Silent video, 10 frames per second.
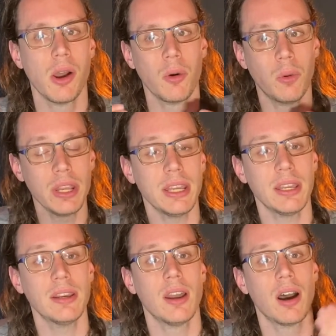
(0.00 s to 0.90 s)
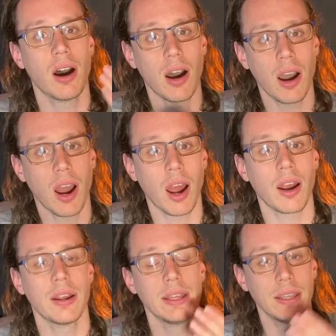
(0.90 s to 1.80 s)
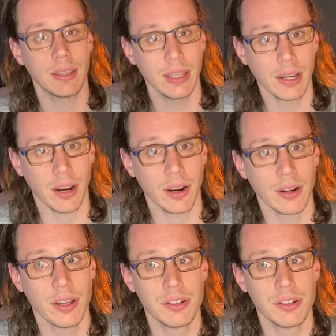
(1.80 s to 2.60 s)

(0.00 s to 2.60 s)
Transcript: We are here